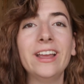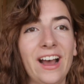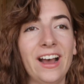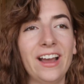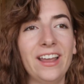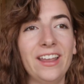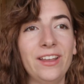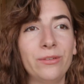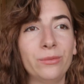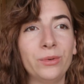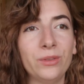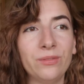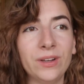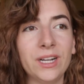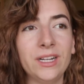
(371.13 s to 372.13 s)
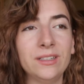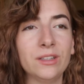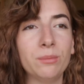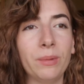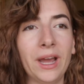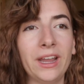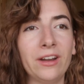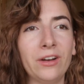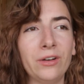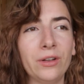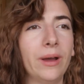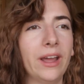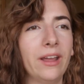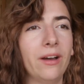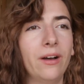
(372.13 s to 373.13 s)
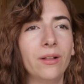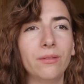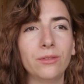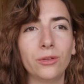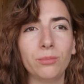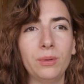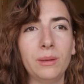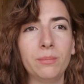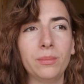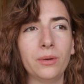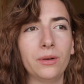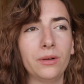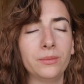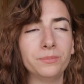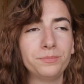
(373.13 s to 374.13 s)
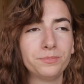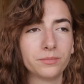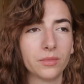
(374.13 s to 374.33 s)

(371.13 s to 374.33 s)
I was very inspired by all of those people